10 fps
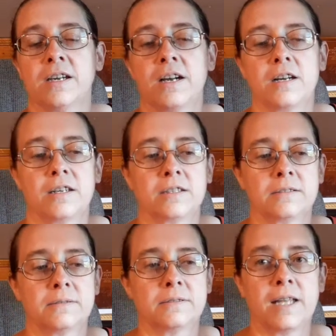
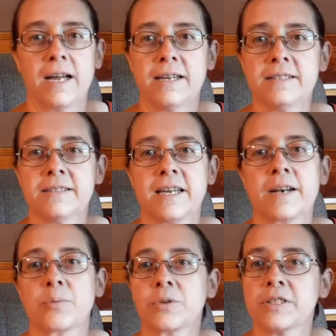uh, Lies,
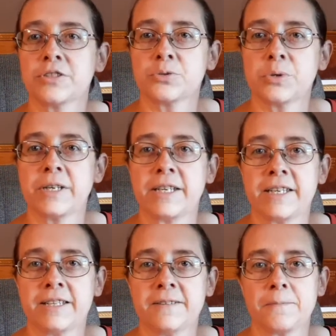and I really enjoyed
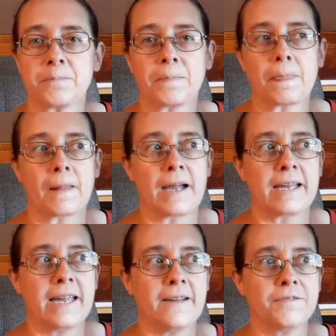it. I
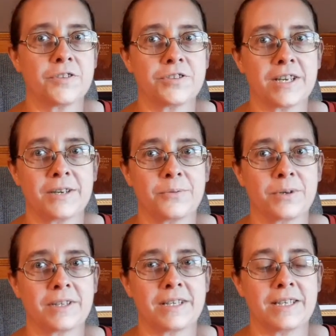have the second
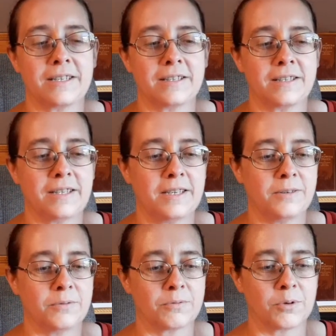one that
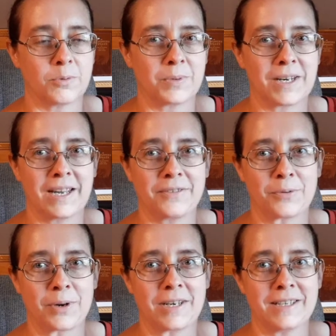he wrote, but I
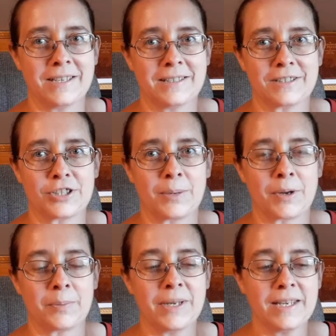haven't read it yet. Shame
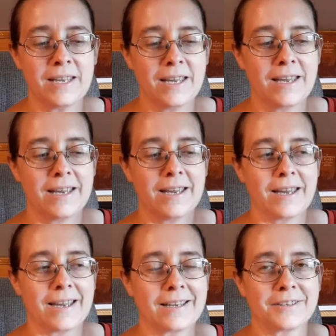on me.
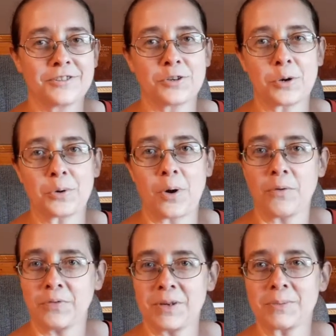And so
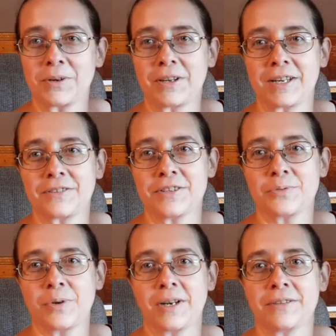hopefully I'm going to like
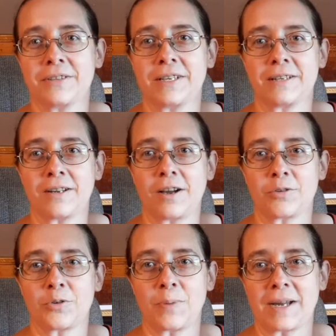this one, and then
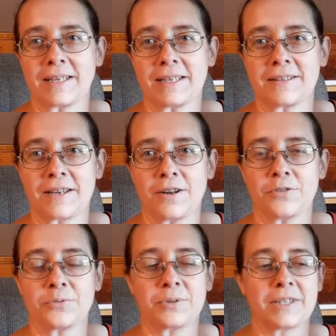I'll go back and get that
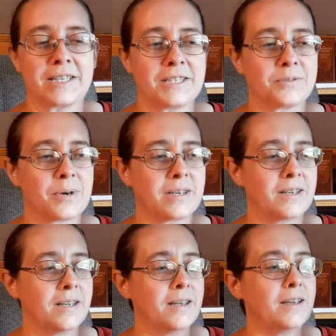other one that he's writ
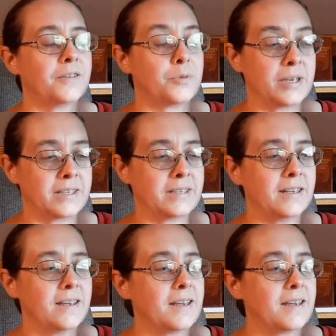written.